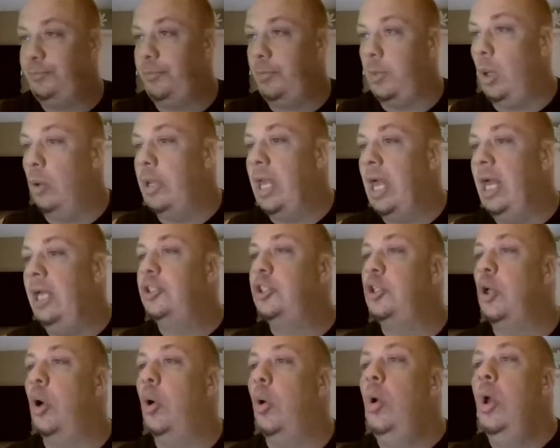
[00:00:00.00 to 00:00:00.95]
Okay,
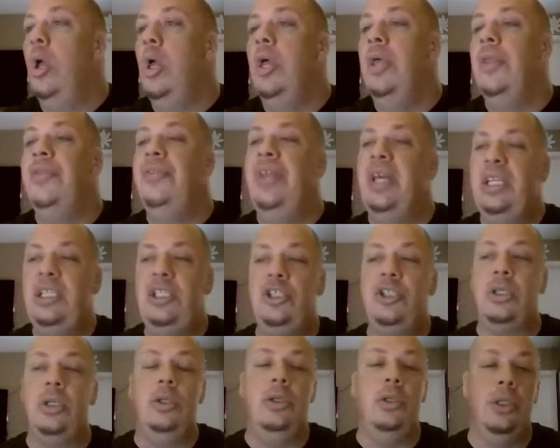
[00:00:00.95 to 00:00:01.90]
so
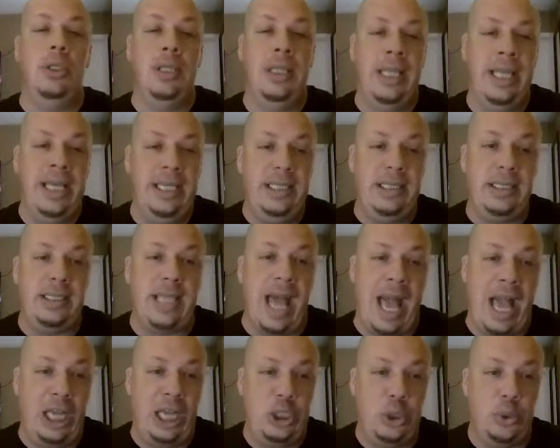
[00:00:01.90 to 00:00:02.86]
this list
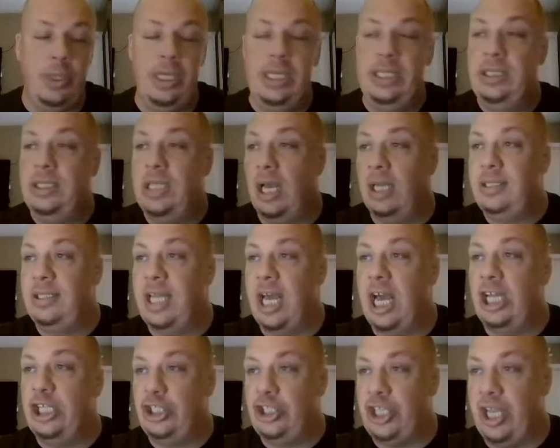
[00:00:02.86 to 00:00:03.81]
actually does
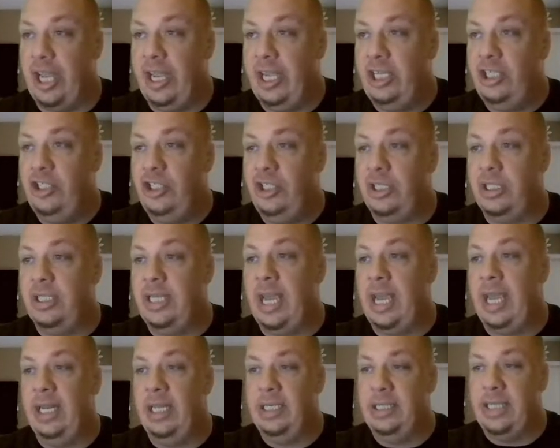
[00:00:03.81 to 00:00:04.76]
not change
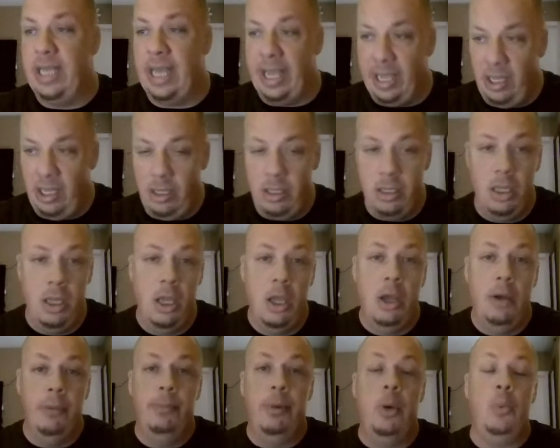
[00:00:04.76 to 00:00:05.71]
day to day,
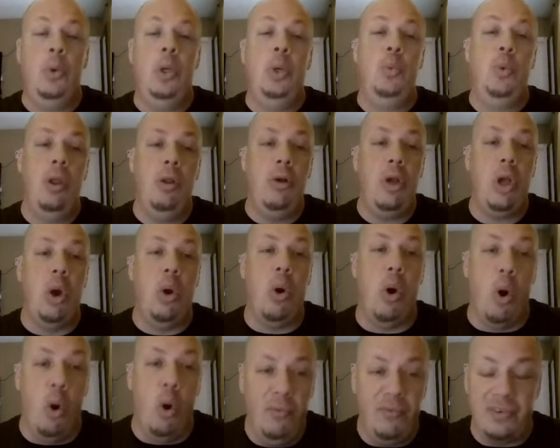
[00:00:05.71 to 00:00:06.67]
but we will go
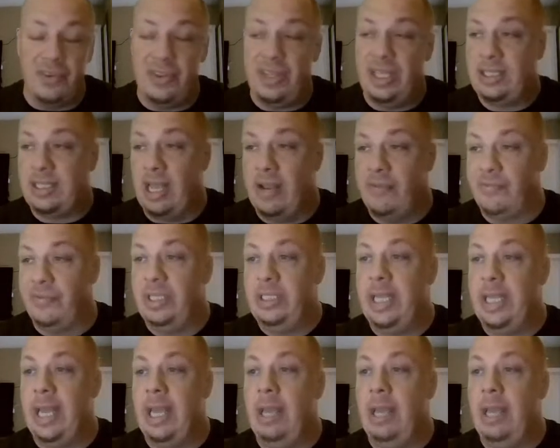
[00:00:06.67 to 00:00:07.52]
over this every day